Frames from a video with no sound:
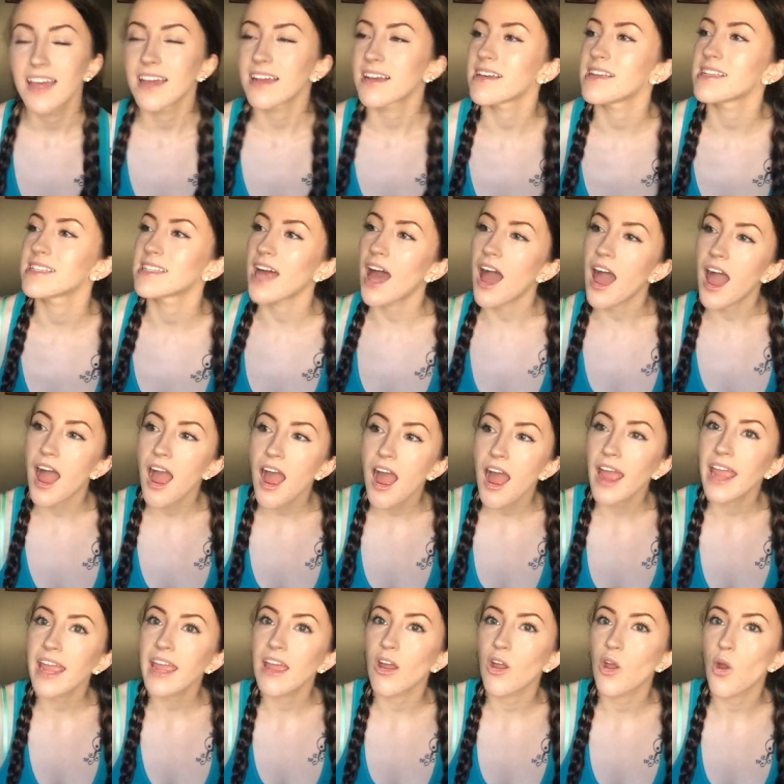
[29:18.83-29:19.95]
because
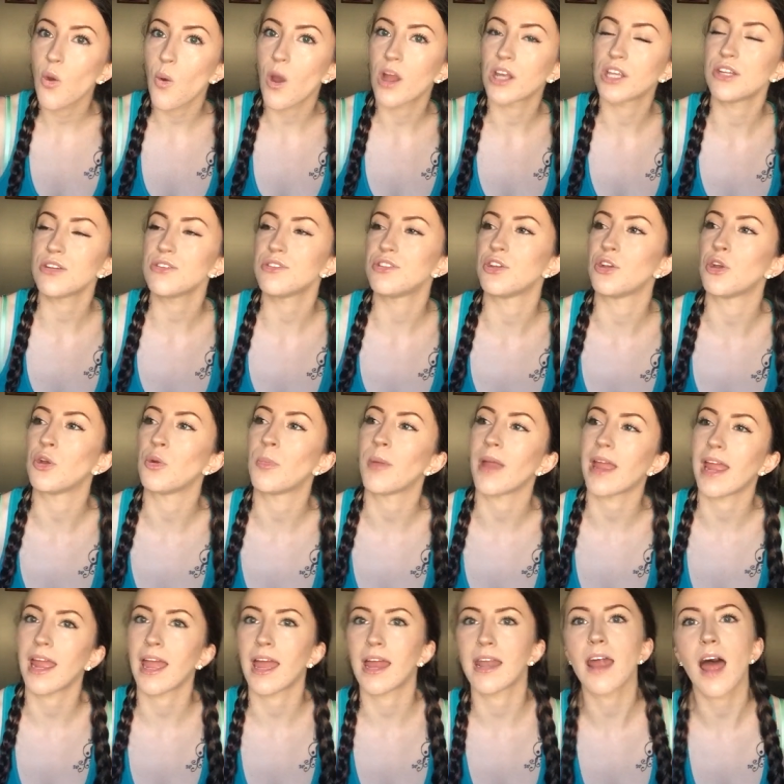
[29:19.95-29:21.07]
I go on YouTube
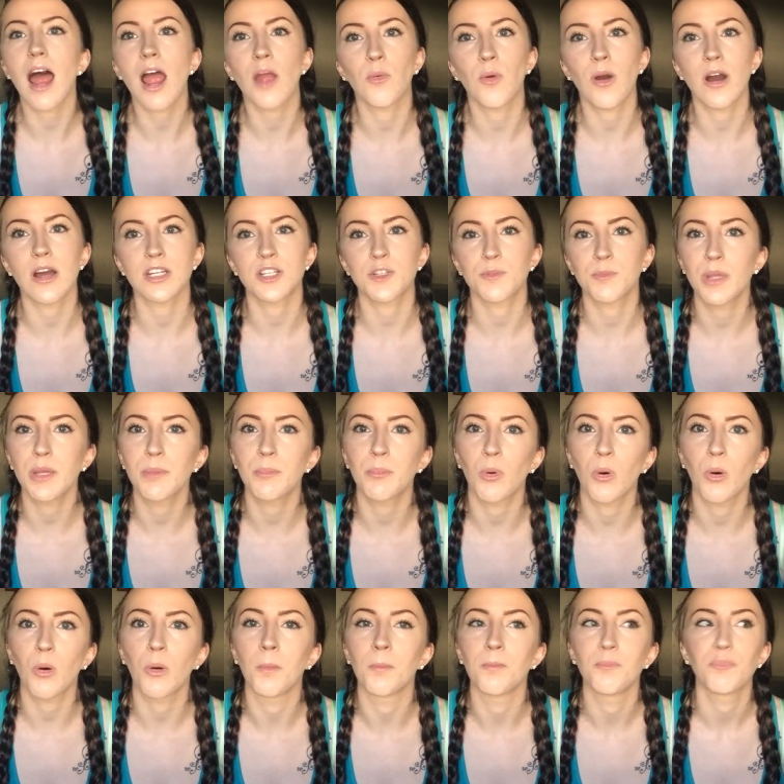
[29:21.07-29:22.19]
and I watch
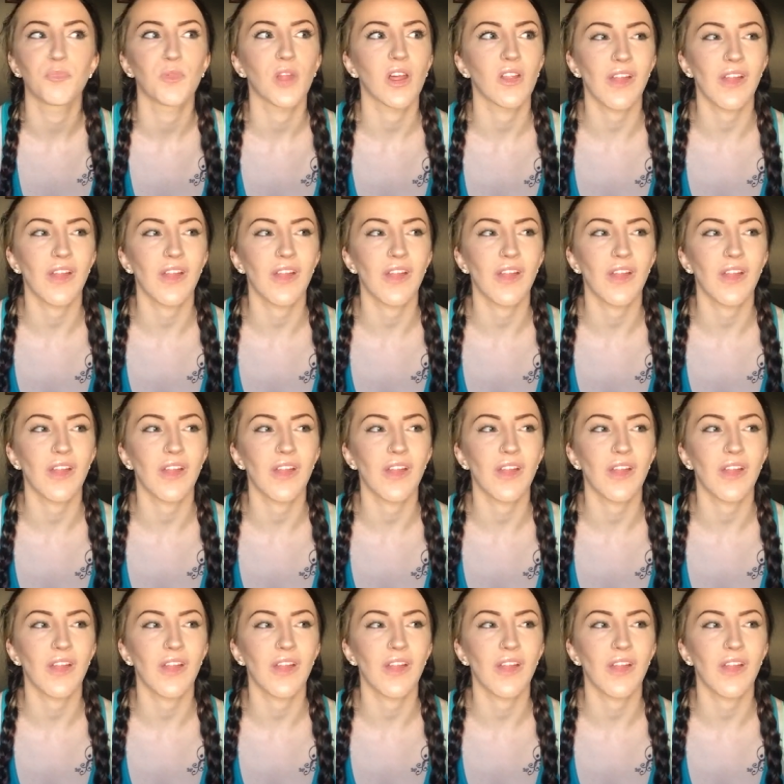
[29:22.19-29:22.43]
people